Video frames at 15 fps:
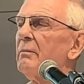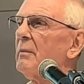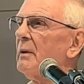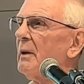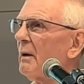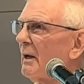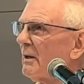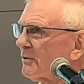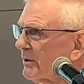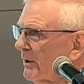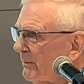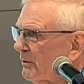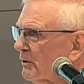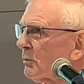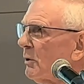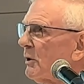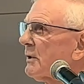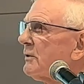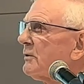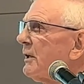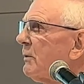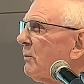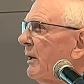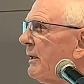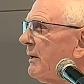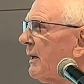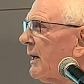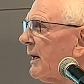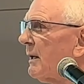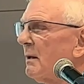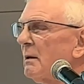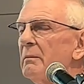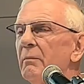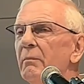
there are service workers in retail,